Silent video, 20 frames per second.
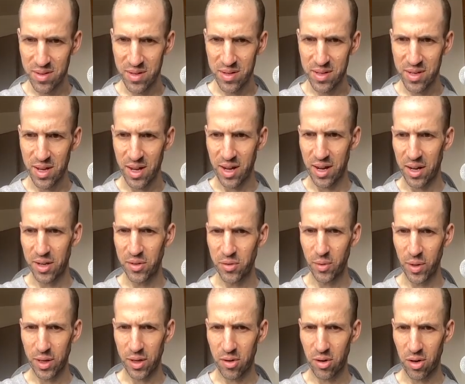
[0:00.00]
Yeah, I do
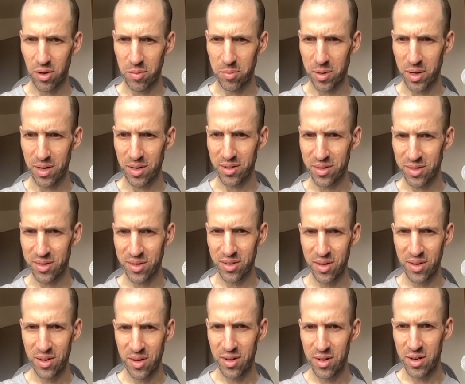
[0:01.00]
like Carl Barks.
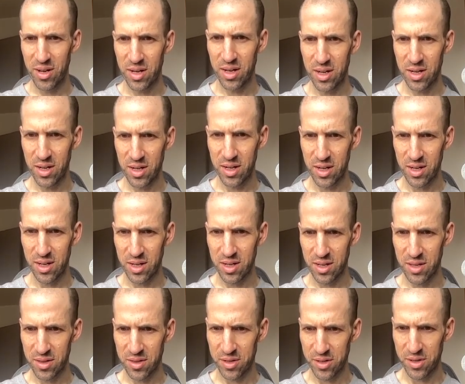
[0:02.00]
Uh,
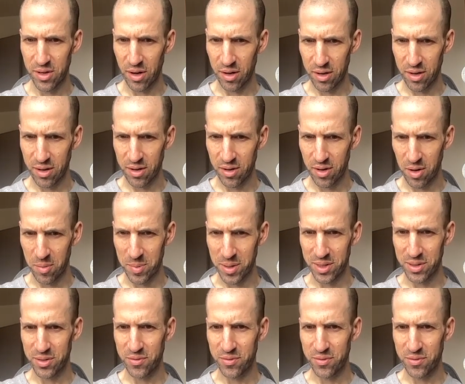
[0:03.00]
the Duck comics.